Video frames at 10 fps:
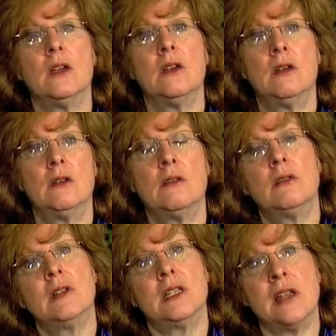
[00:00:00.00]
who
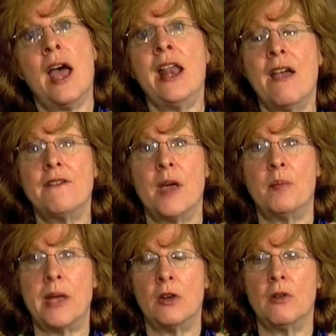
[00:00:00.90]
did not have that
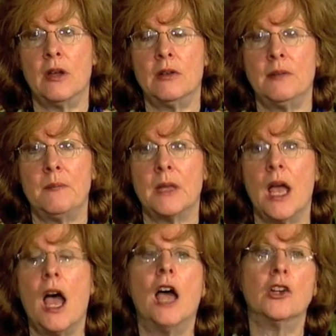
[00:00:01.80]
background,
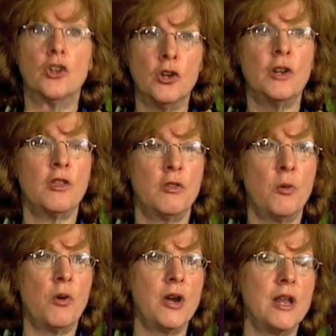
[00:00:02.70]
on good
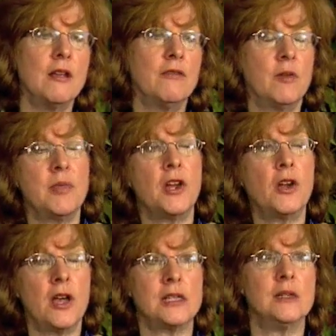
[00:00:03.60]
authority from their
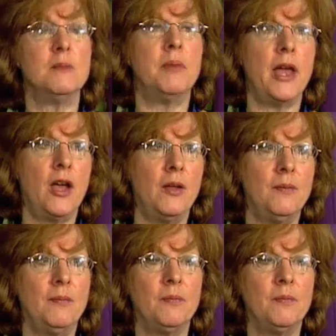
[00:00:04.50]
cousin Belle,